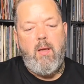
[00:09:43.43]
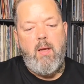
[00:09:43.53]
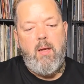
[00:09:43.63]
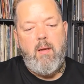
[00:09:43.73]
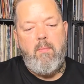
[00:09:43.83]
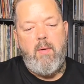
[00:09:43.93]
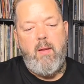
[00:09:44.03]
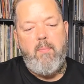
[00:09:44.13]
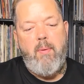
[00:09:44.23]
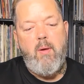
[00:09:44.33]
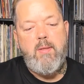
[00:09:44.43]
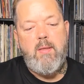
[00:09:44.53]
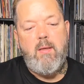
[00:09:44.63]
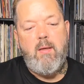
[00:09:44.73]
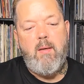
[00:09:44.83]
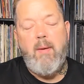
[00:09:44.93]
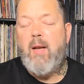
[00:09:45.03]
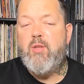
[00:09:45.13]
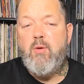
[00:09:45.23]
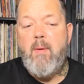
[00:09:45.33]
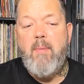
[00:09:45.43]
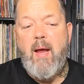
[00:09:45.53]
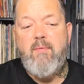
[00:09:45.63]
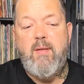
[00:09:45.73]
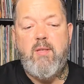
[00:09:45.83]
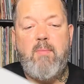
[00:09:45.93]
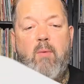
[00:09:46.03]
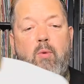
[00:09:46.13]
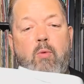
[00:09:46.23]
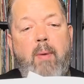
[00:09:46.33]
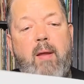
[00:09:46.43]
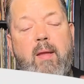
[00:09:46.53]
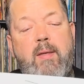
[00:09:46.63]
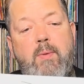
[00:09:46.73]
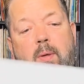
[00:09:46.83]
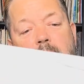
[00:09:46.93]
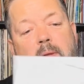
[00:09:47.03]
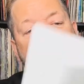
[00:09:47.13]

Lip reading: Now the poster, I mean, I do remember having this on my wall back then as well.